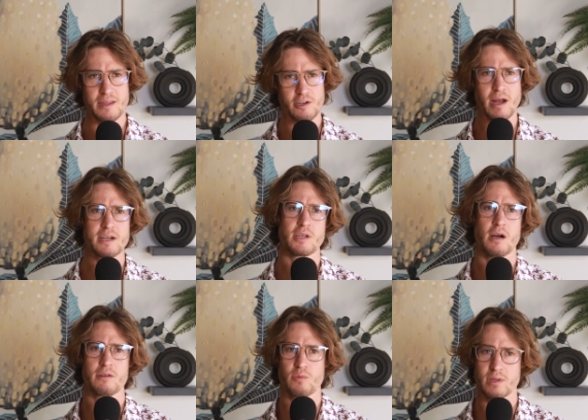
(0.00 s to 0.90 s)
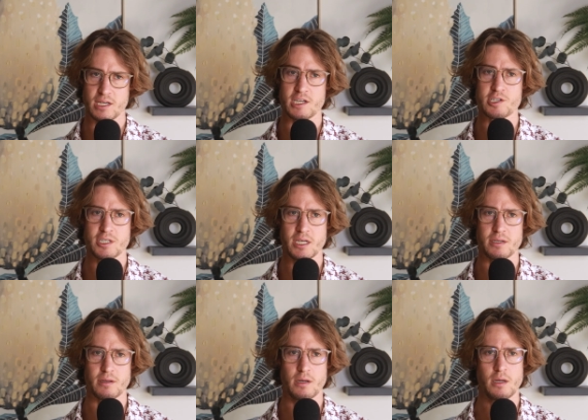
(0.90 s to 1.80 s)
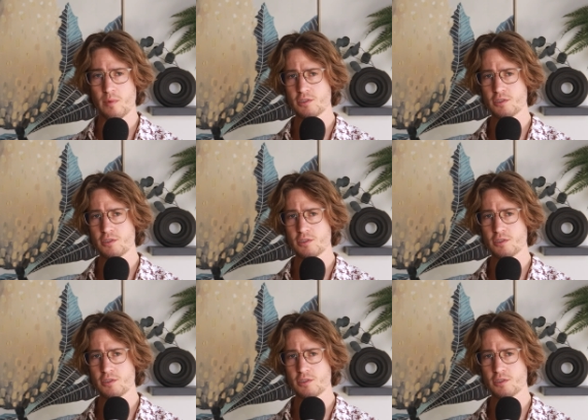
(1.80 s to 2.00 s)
and then cracked on with each scene.